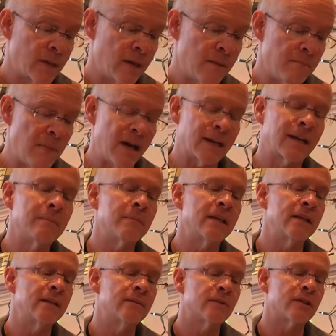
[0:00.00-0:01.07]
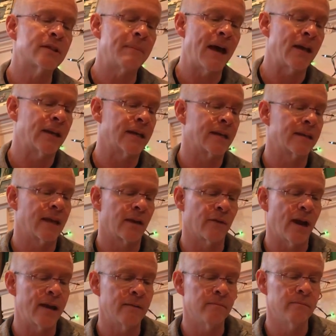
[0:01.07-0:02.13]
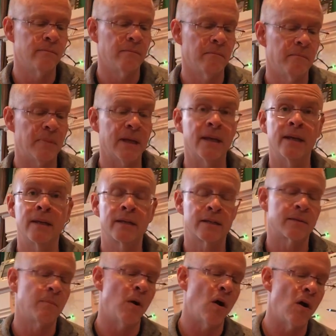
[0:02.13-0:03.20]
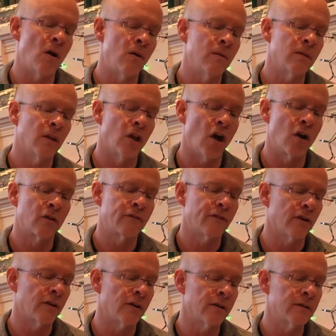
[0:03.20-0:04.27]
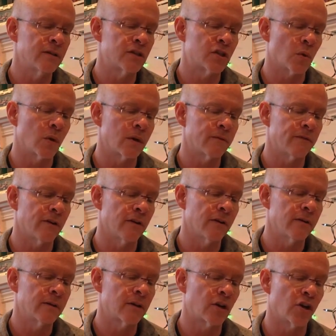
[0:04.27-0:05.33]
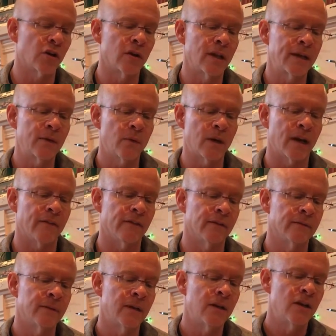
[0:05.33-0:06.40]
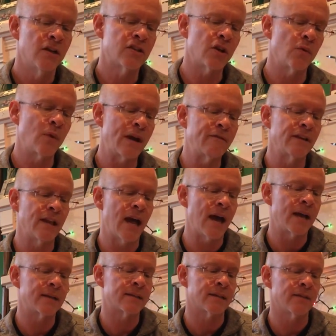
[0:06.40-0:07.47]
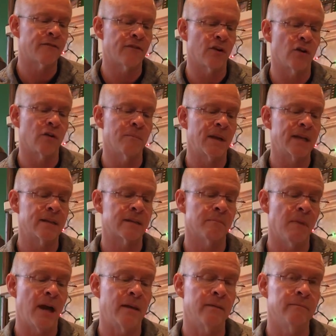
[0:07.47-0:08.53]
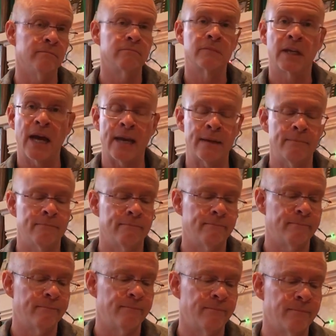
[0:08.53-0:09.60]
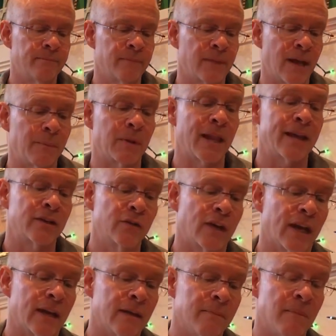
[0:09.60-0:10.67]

a mutt can be just about anything, right? Big, small, long fur, short fur, curly, whatever. So wavy lines in the fur means mutt. Got it? I'm glad you get it.